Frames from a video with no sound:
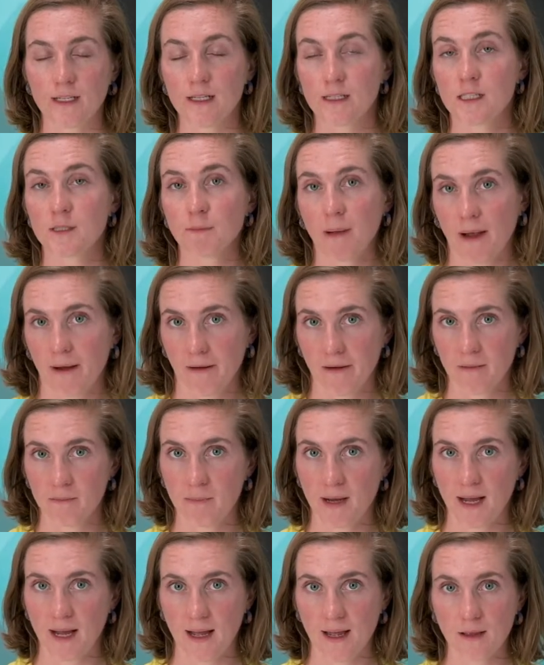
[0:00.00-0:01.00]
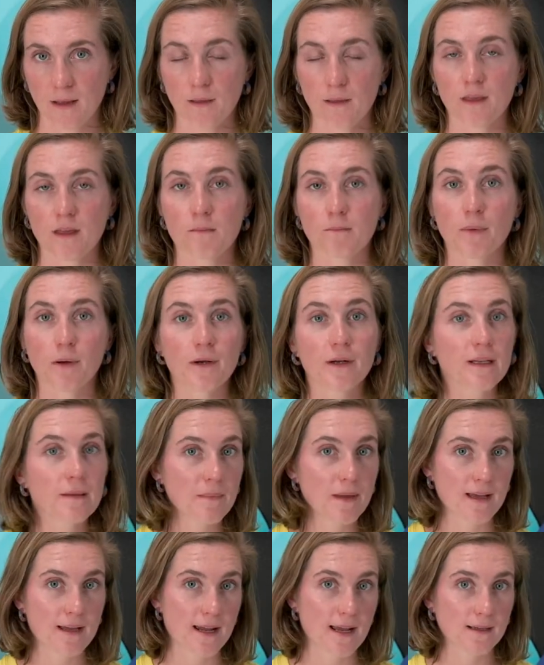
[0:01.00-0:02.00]
inspired by the Burning
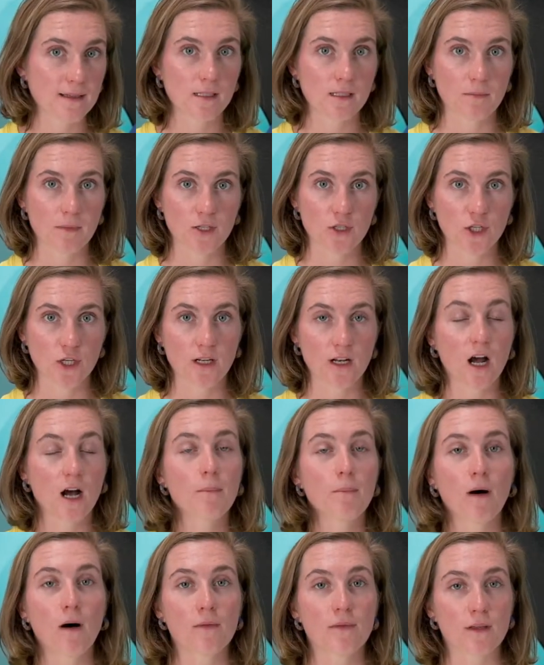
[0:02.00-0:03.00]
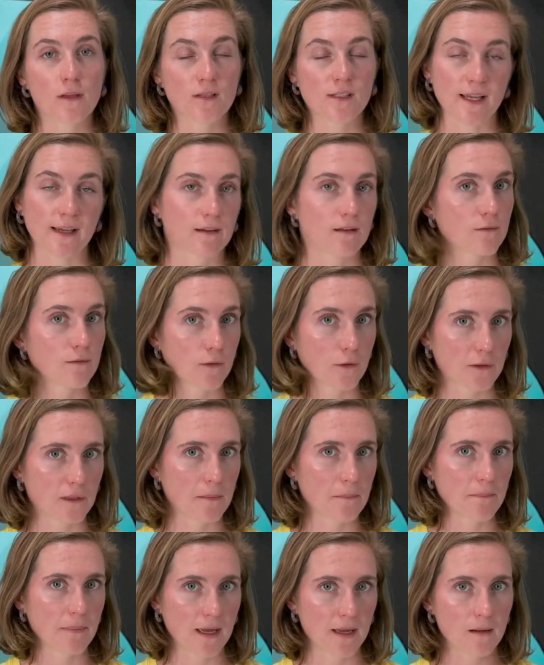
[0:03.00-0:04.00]
Man exhibition up on the second floor
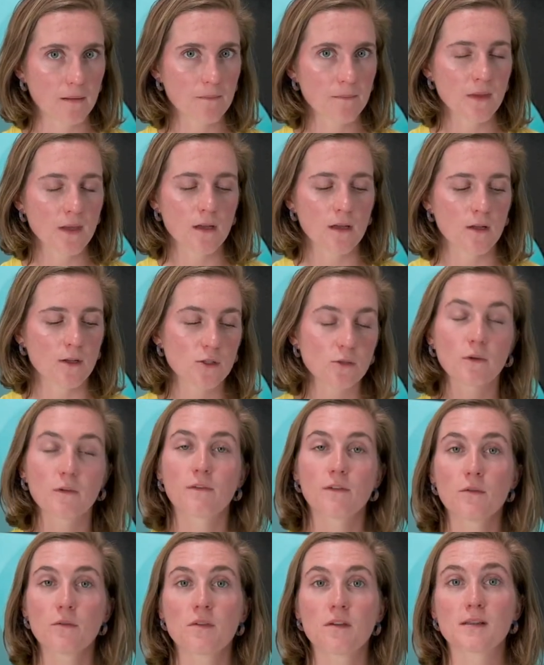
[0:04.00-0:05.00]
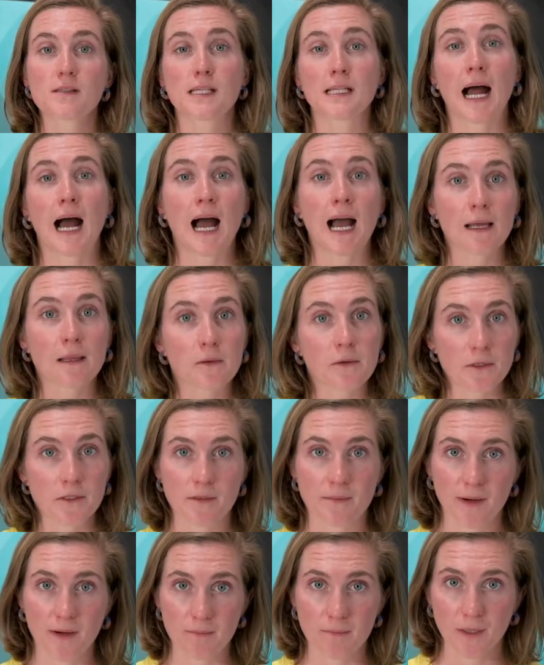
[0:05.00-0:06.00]
at BAM. So a few things that I learned
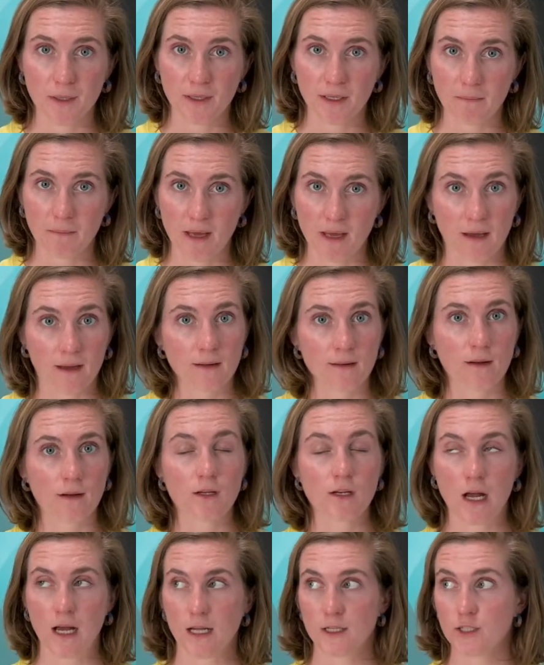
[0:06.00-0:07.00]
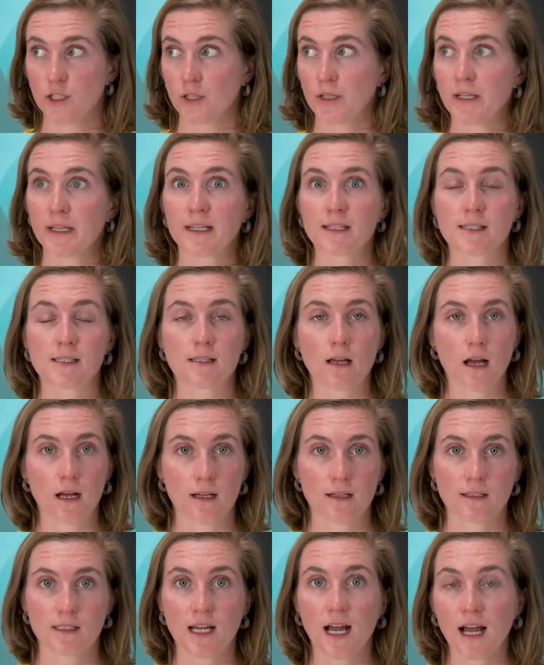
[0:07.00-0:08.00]
about Burning Man during its
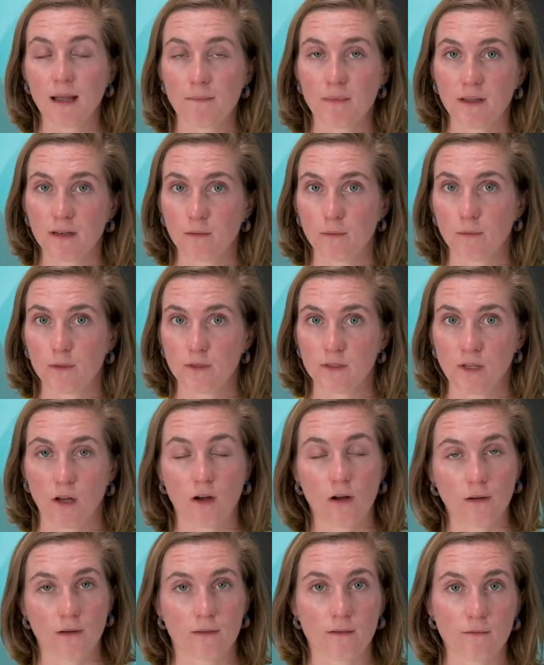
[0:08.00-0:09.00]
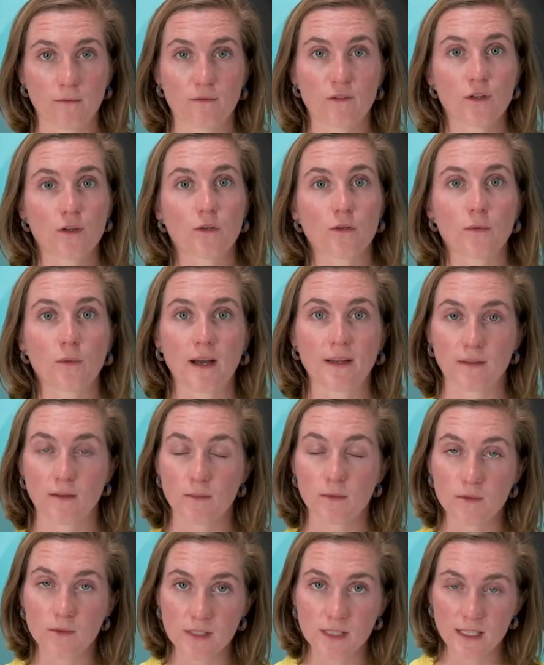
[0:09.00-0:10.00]
time that it was on view at the
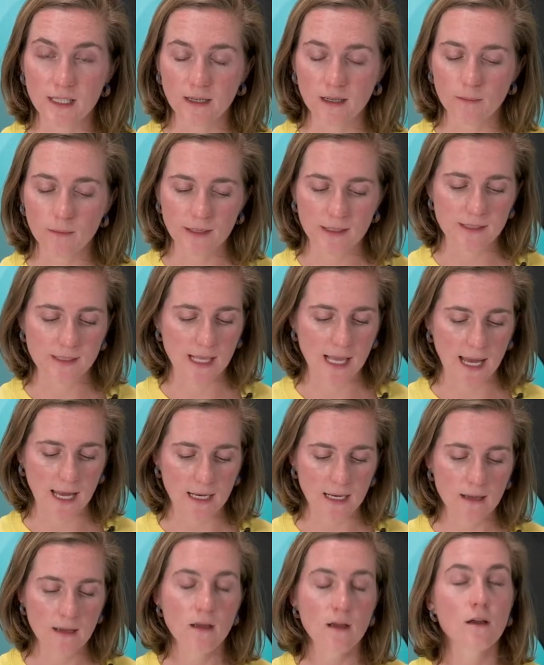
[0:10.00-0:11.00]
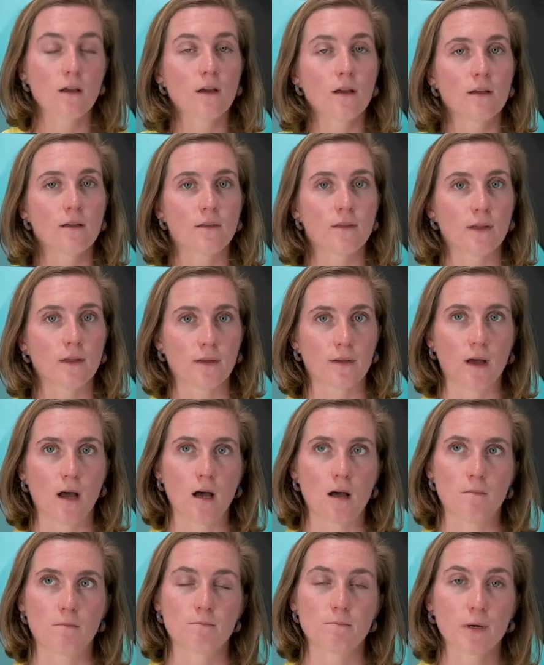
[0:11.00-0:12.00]
museum is that the
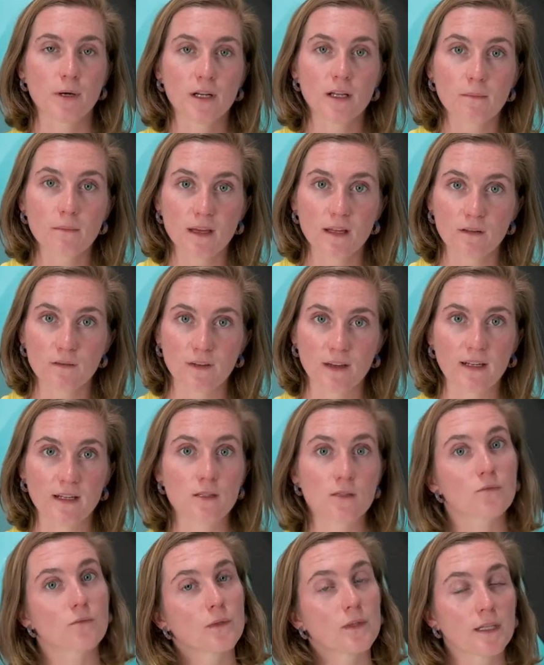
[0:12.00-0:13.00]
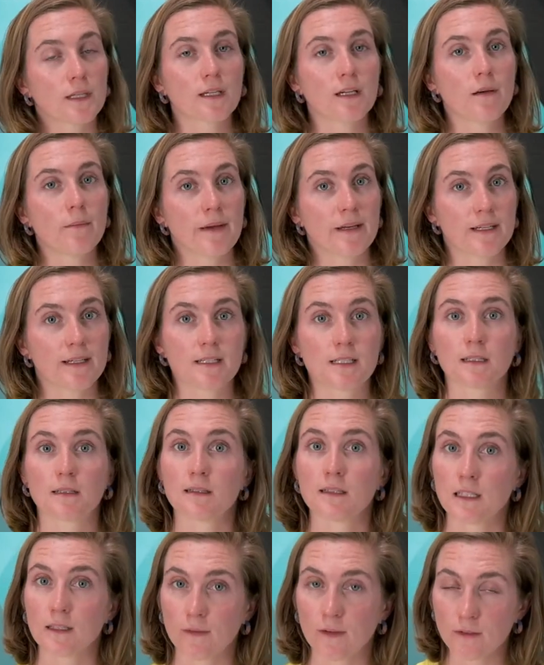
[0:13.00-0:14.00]
Burning Man event is really committed to
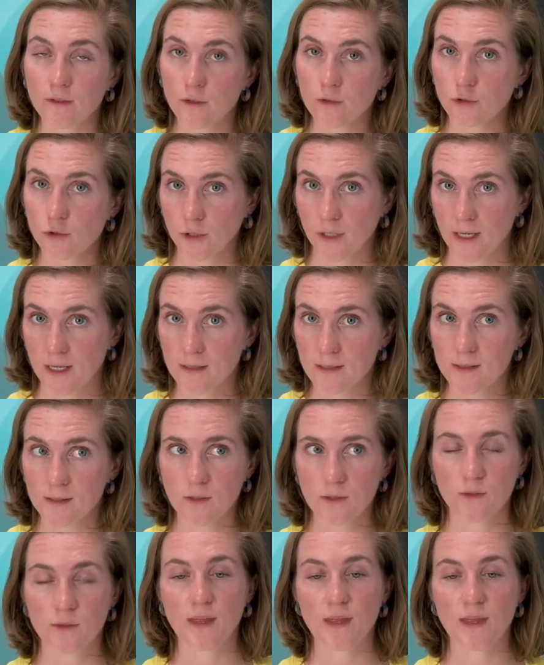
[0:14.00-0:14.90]
leaving no trace. So